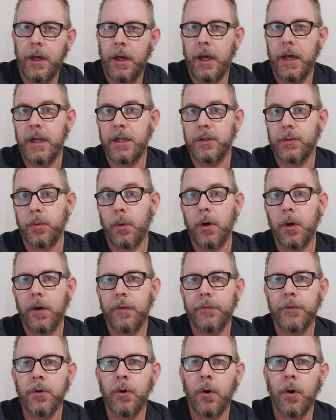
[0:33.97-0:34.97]
hence why
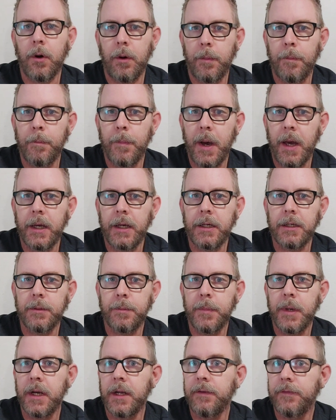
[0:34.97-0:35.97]
I've not made
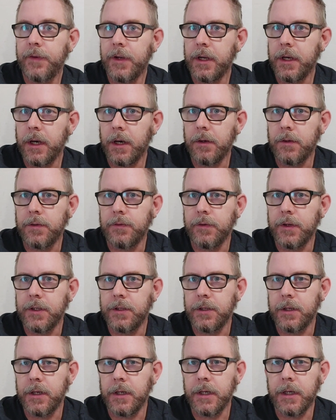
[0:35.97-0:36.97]
many videos
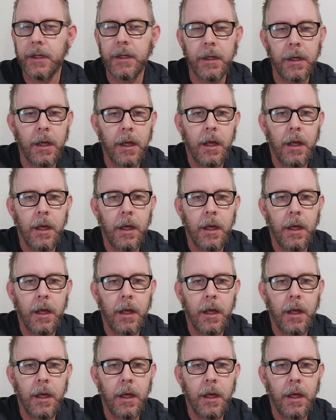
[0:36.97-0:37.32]
recently.